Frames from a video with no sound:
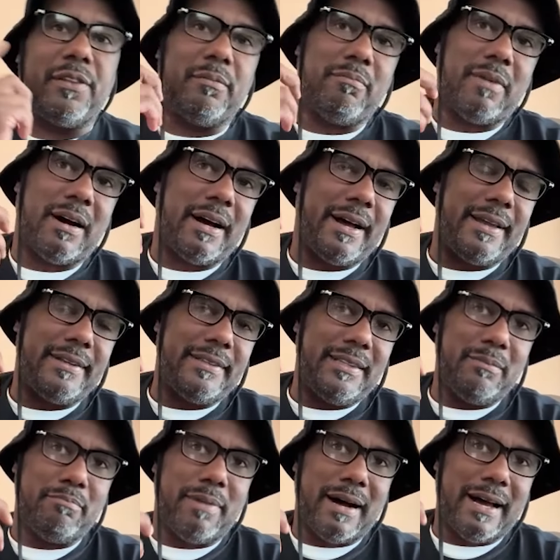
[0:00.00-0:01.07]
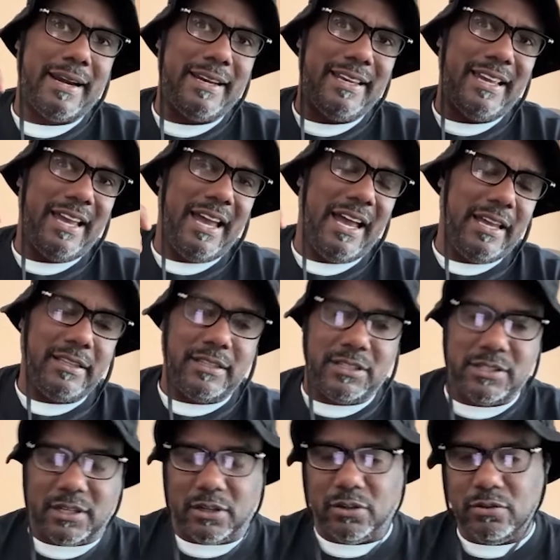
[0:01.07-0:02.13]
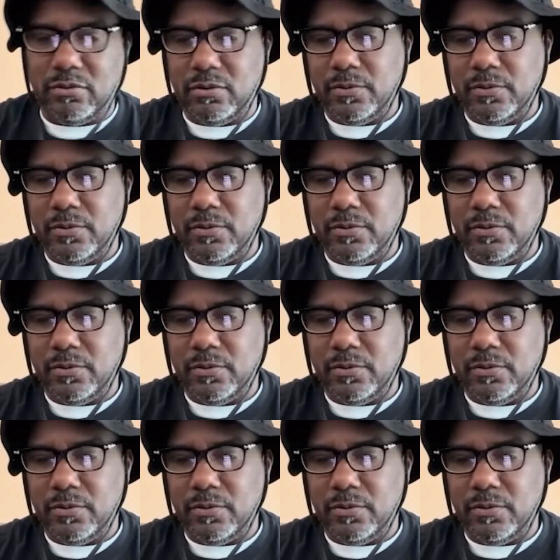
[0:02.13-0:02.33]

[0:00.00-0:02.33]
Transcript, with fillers: mind, the body, and the soul.